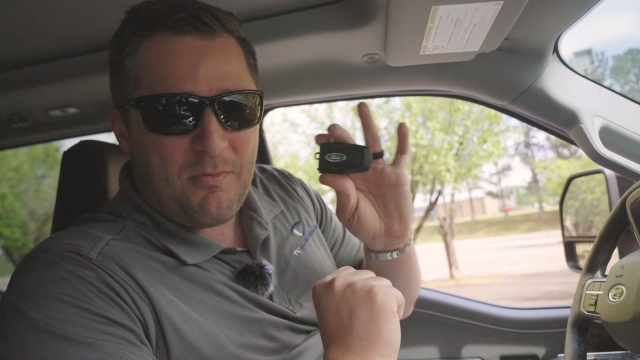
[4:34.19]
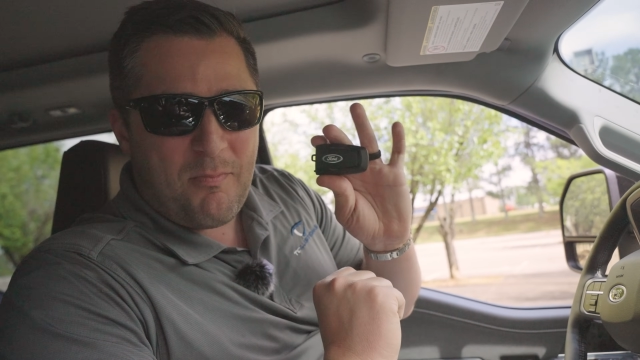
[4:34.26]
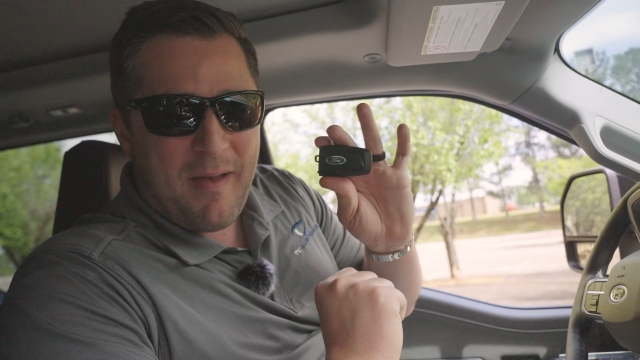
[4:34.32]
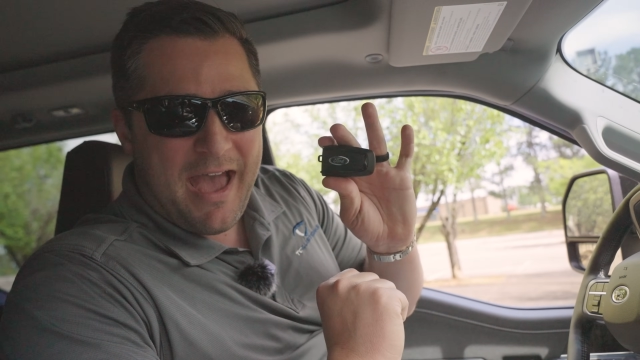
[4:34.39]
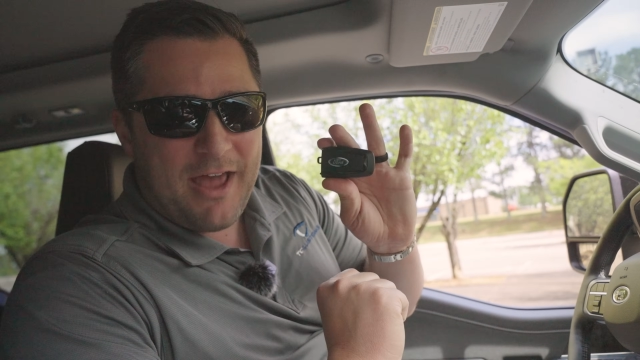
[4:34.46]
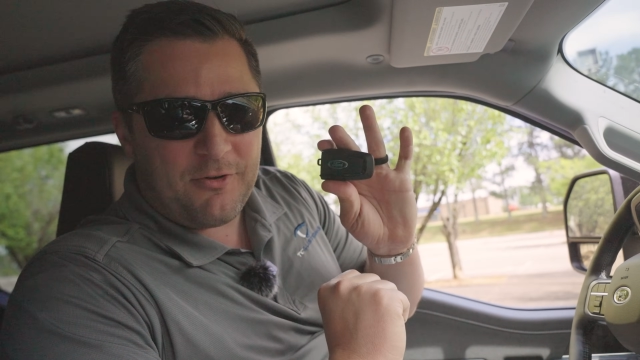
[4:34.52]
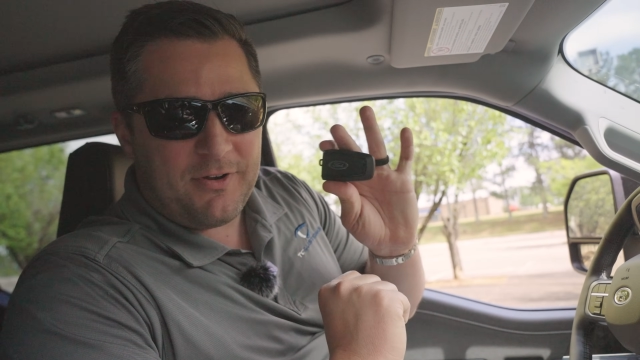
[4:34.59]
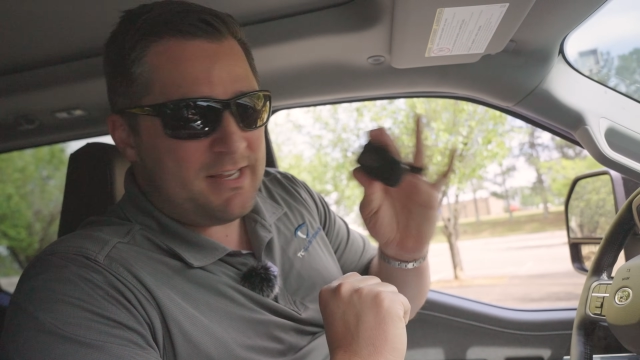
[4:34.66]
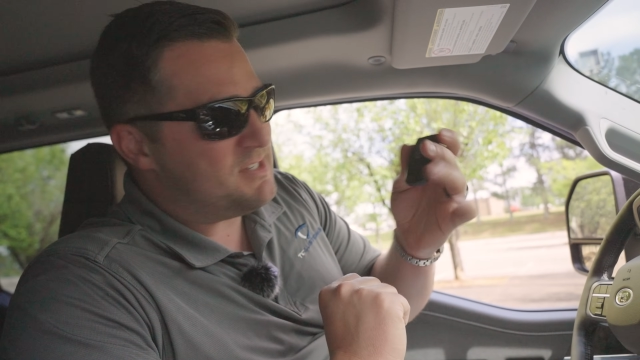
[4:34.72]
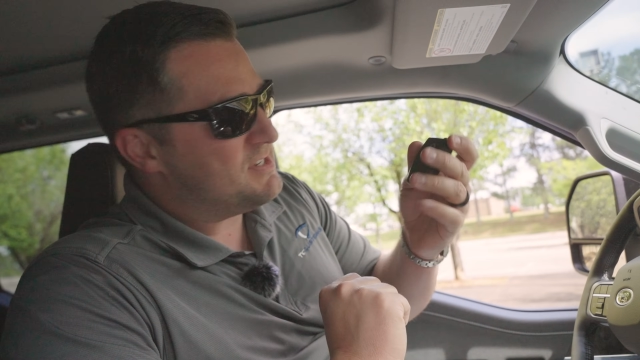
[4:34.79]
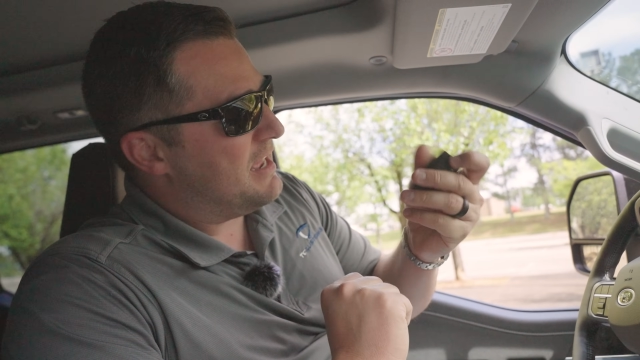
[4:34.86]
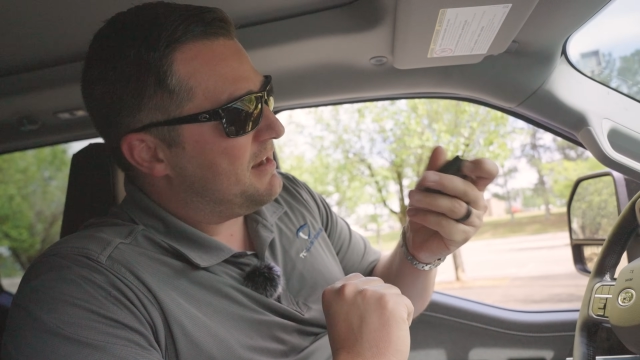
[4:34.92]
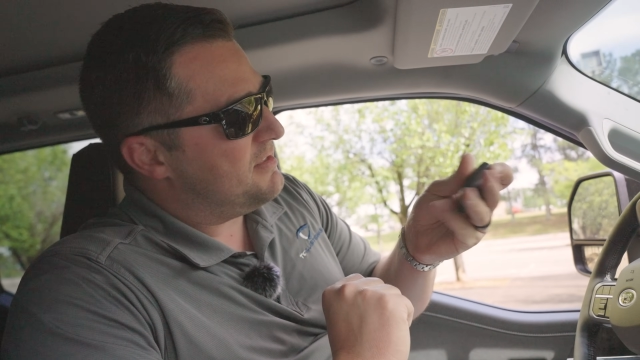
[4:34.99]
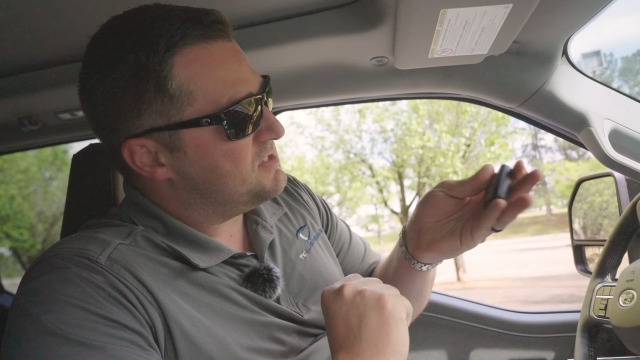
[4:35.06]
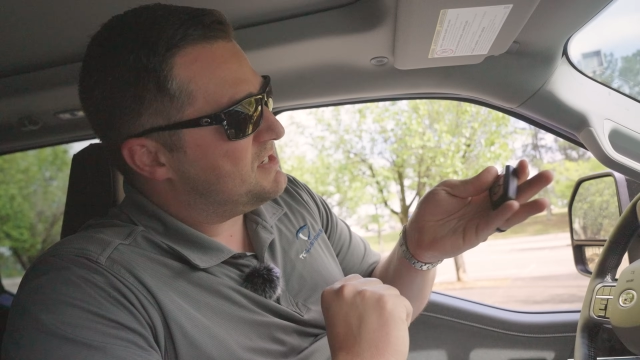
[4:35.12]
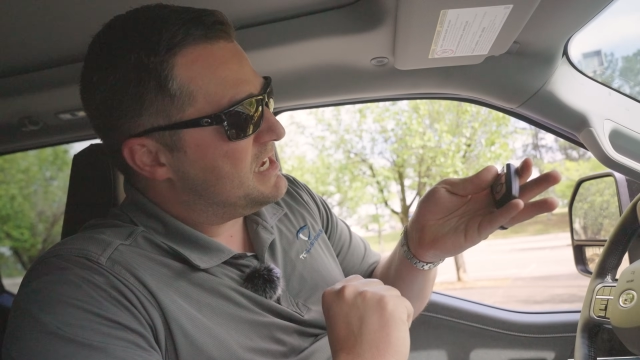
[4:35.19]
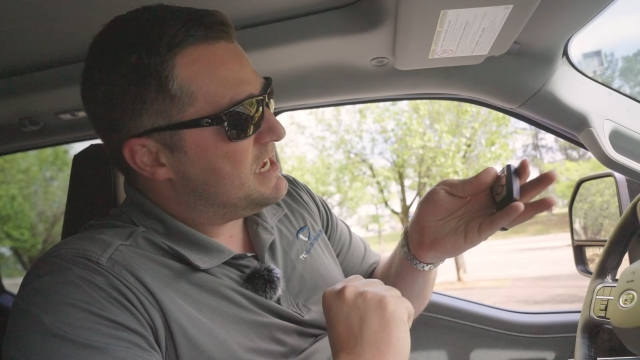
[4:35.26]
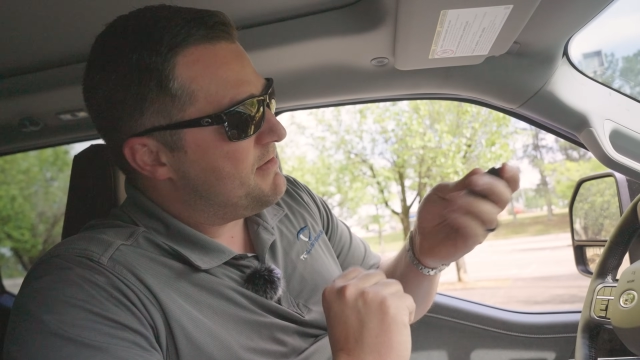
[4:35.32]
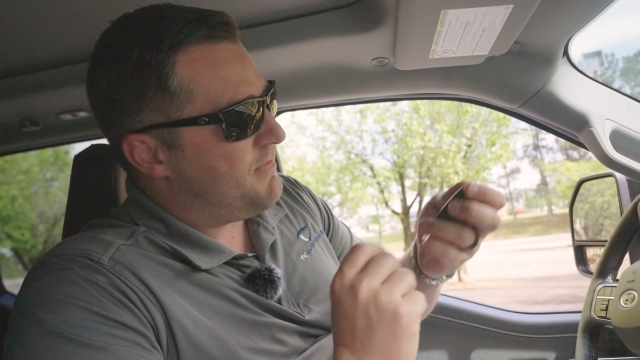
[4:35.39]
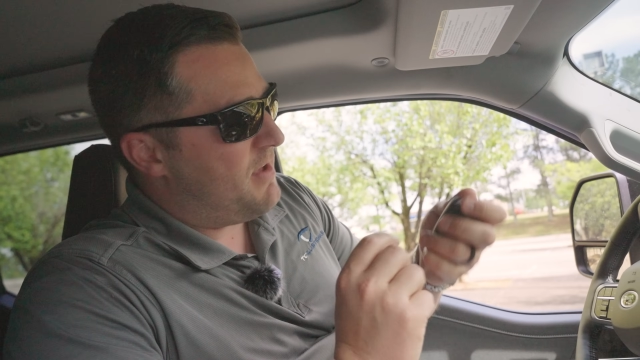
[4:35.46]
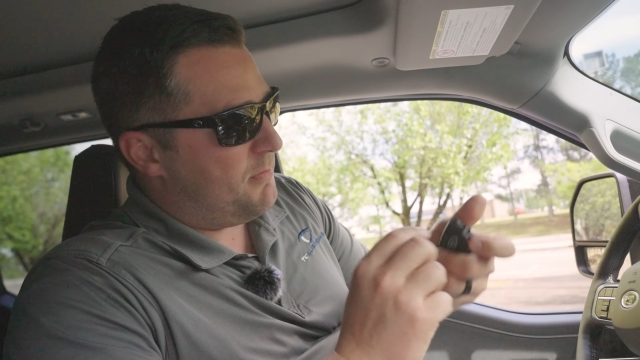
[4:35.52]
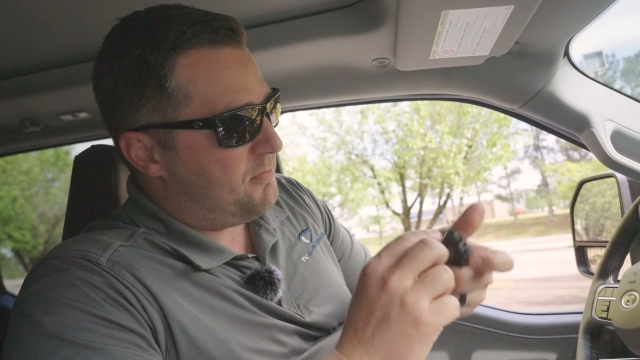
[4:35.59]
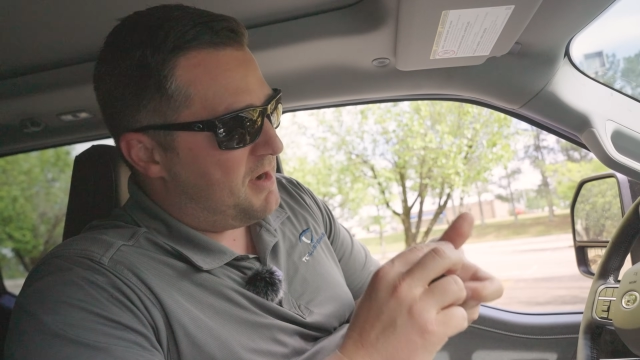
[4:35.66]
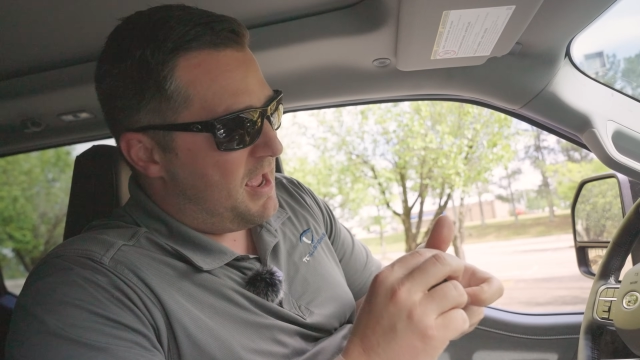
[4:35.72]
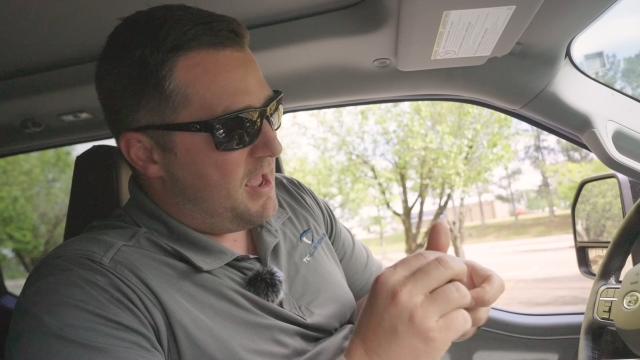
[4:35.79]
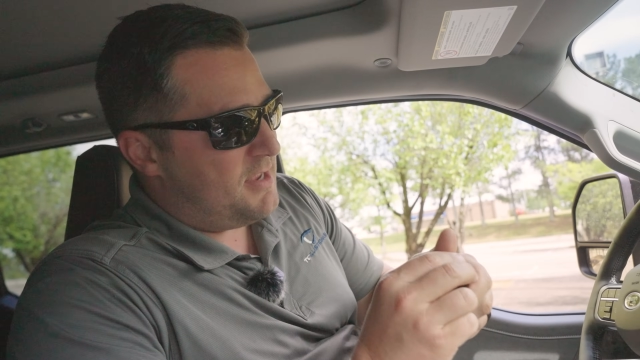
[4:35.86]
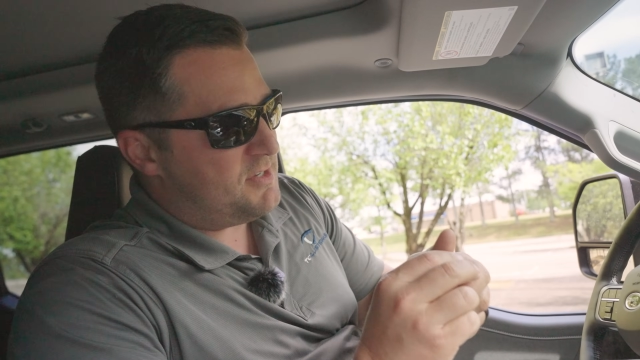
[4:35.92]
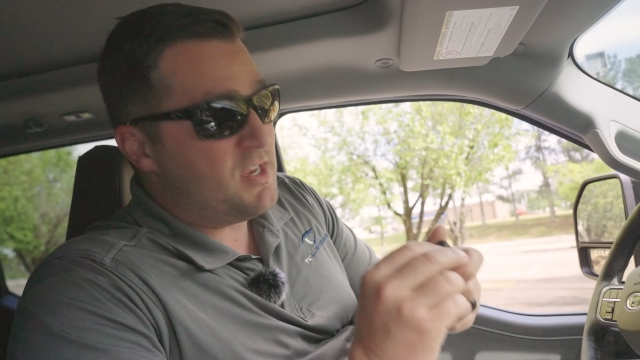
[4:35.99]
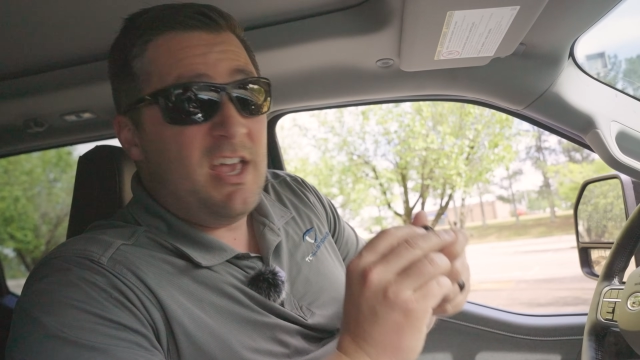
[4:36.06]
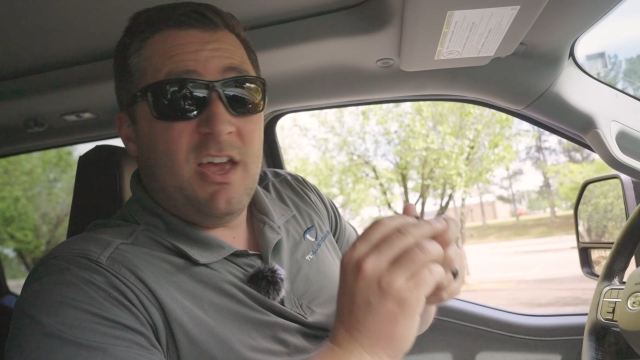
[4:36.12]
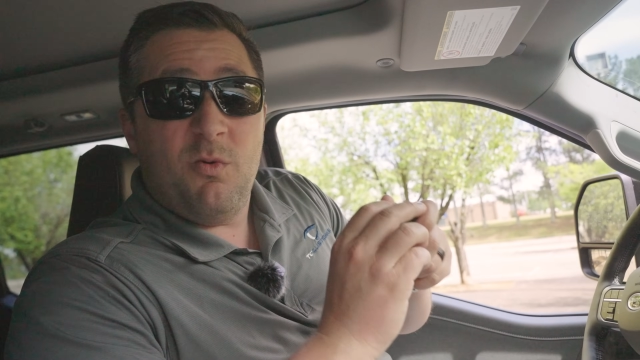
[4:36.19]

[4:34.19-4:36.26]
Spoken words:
battery inside of this key fob dies?